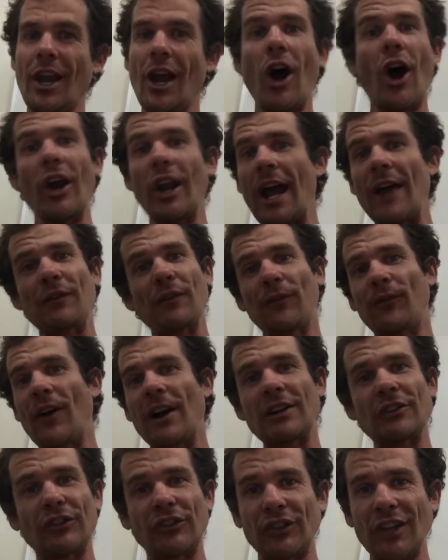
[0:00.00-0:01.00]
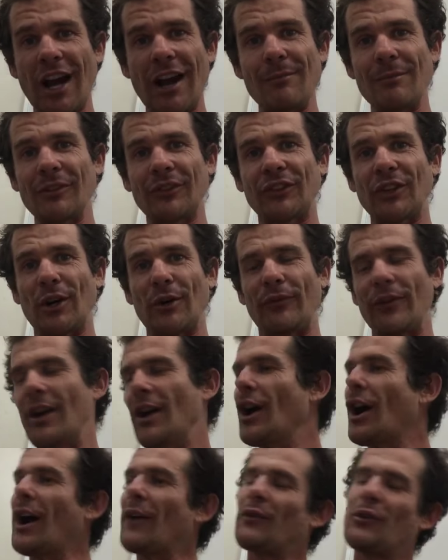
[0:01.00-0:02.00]
I don't have to fucking starve myself.
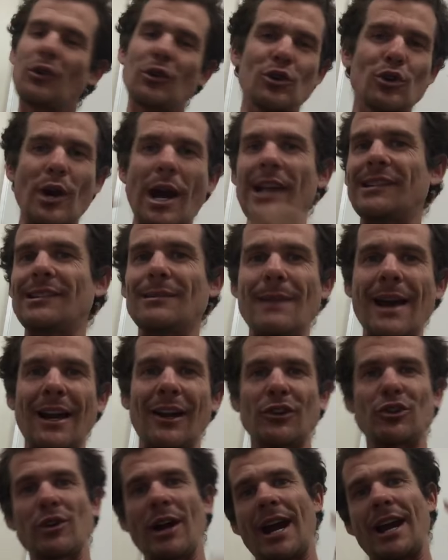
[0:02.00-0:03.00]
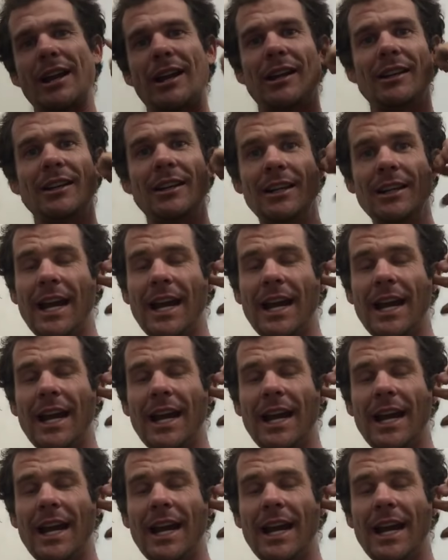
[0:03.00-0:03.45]
I don't do a crazy amount of training.